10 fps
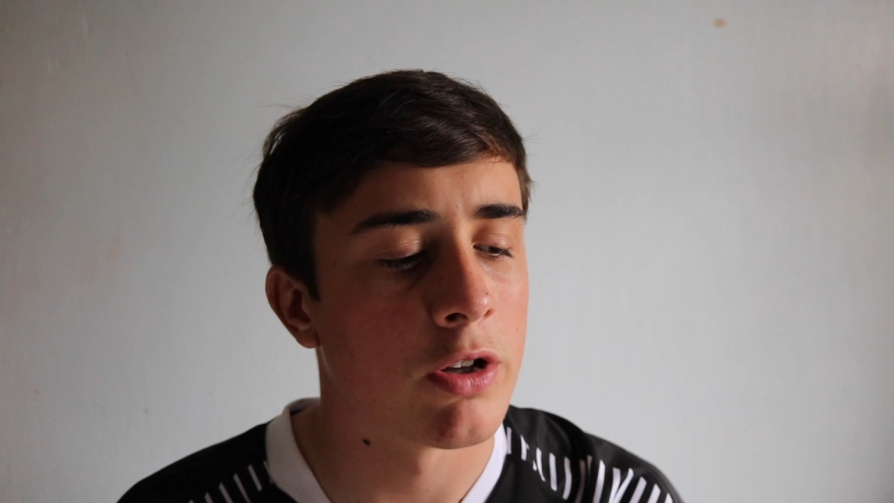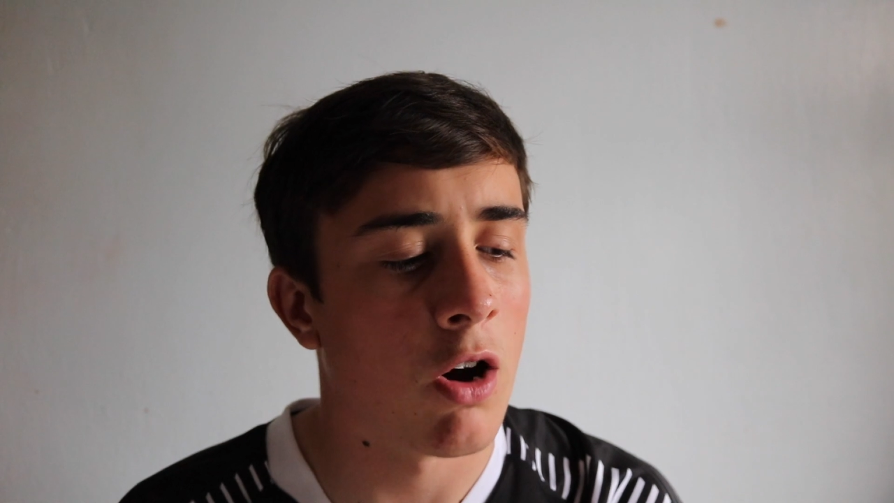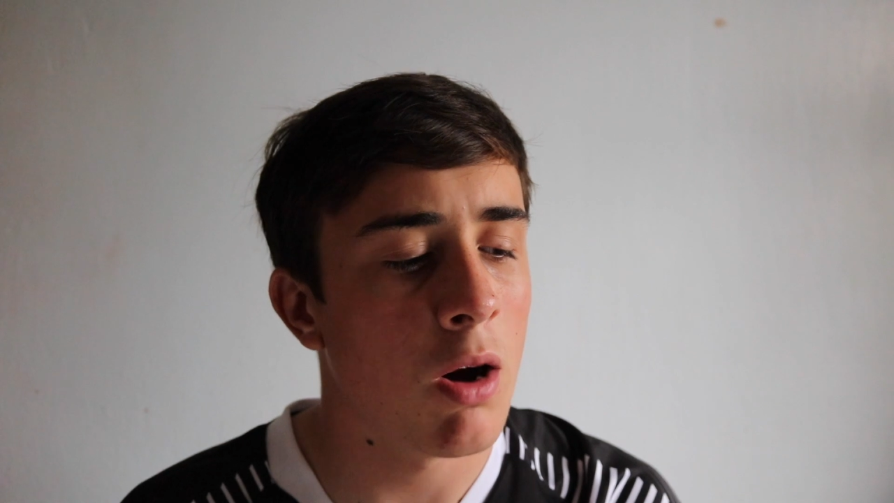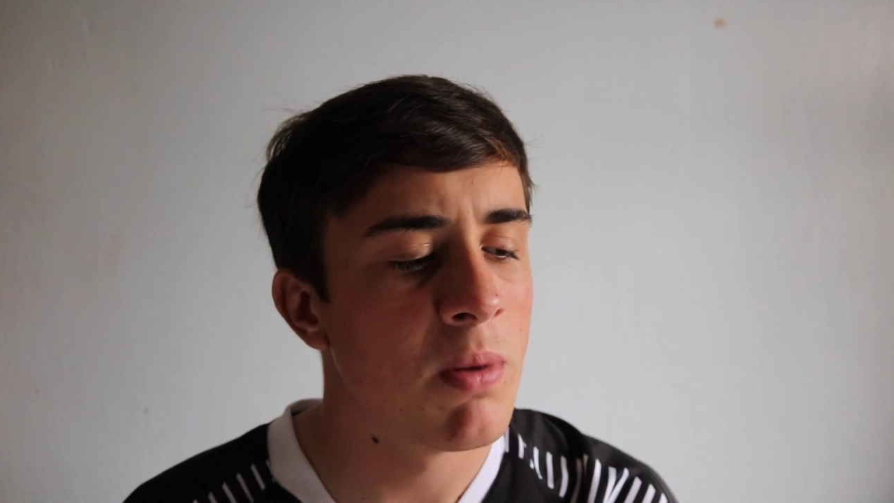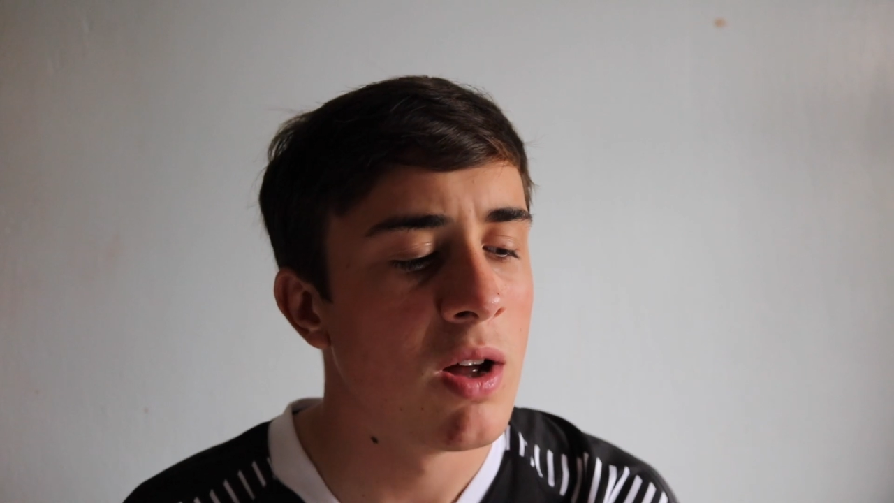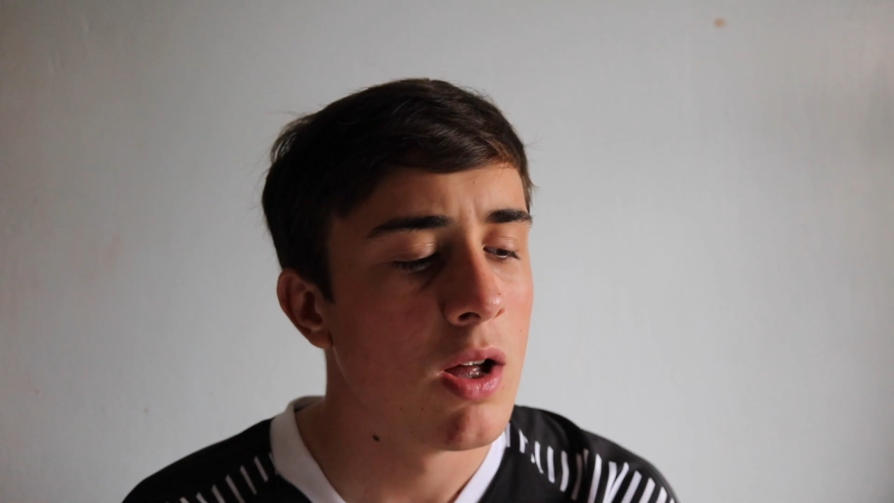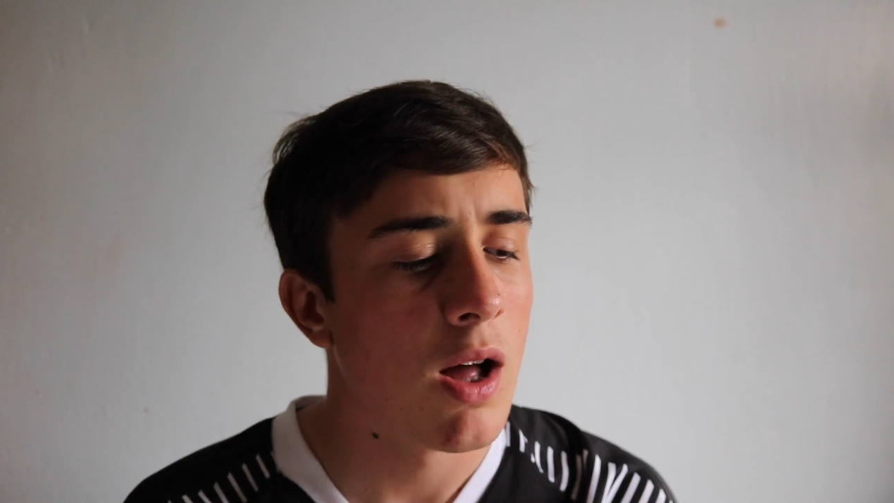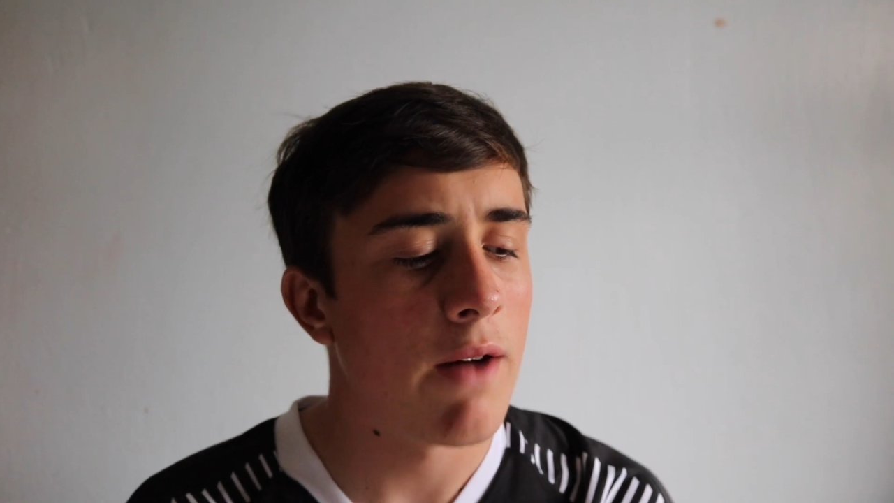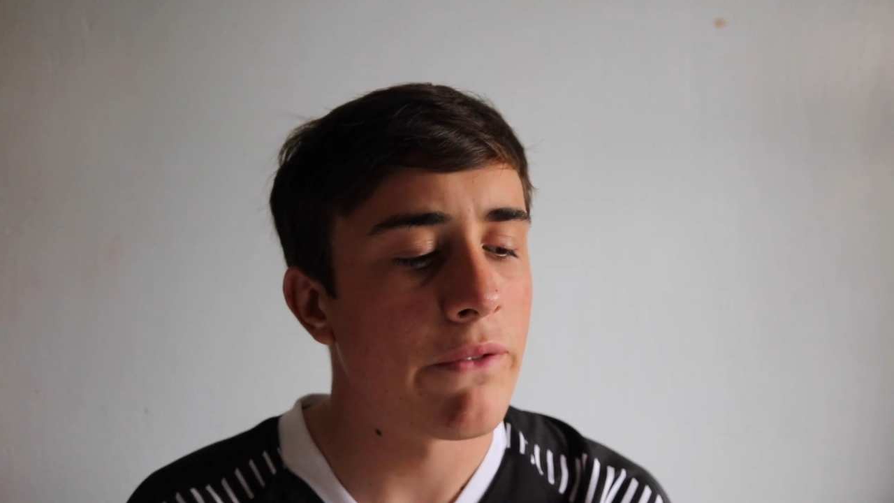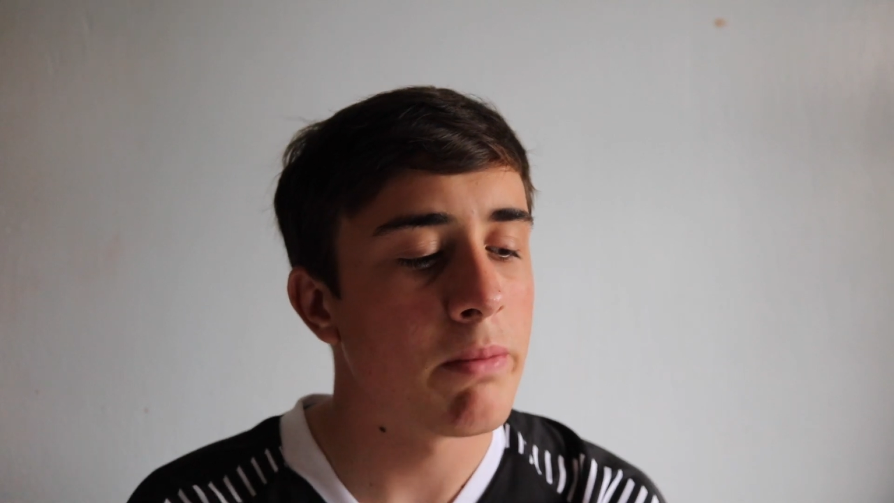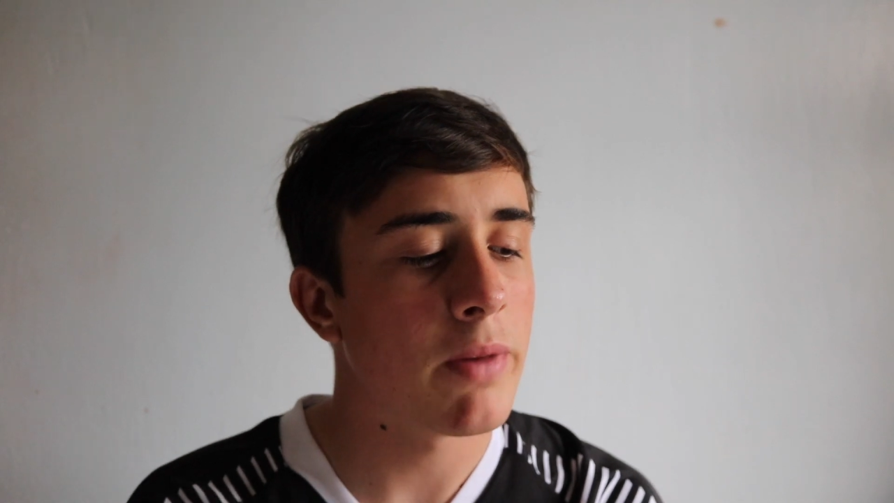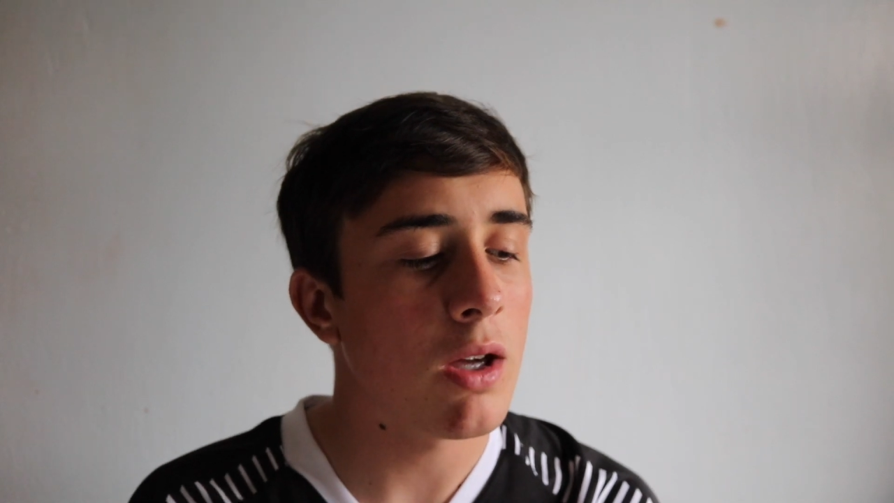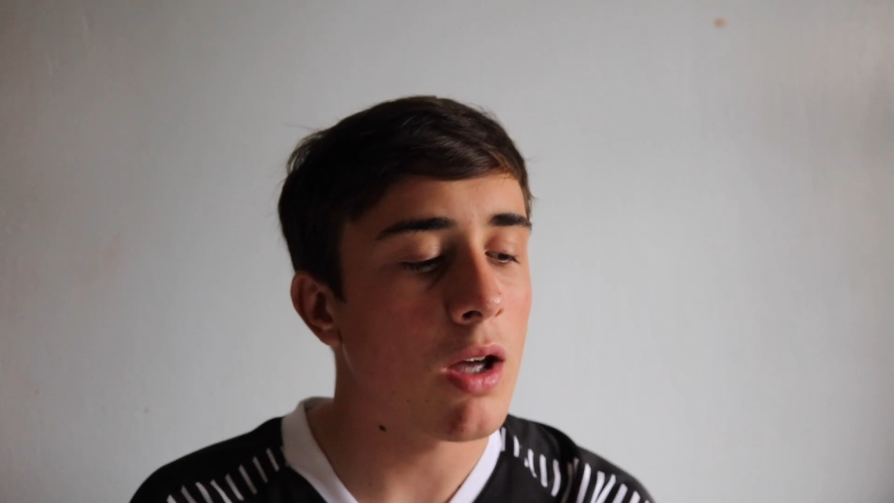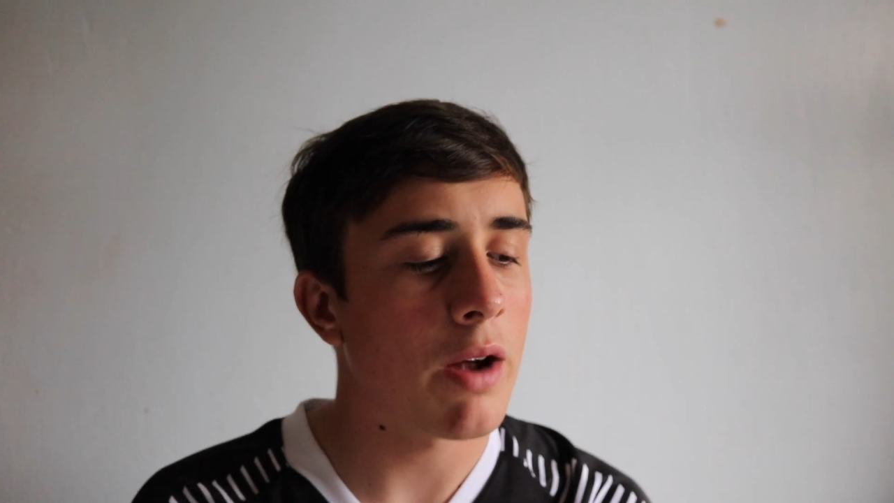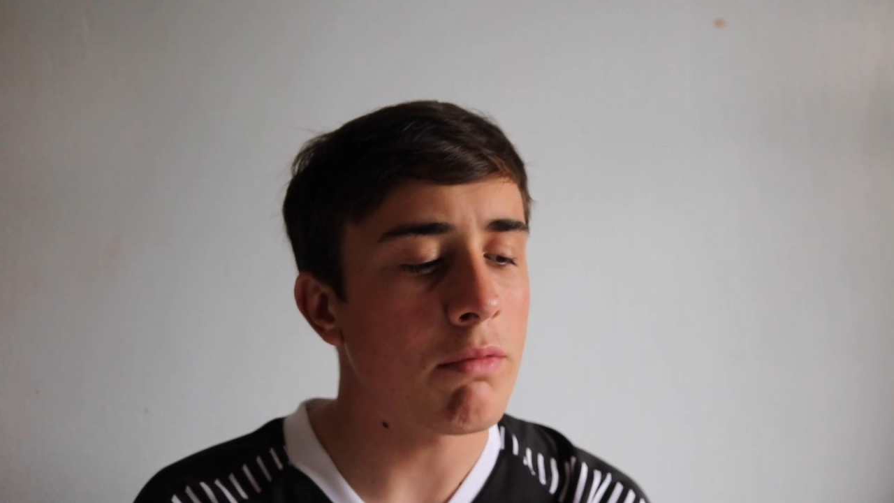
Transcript: top. And for me,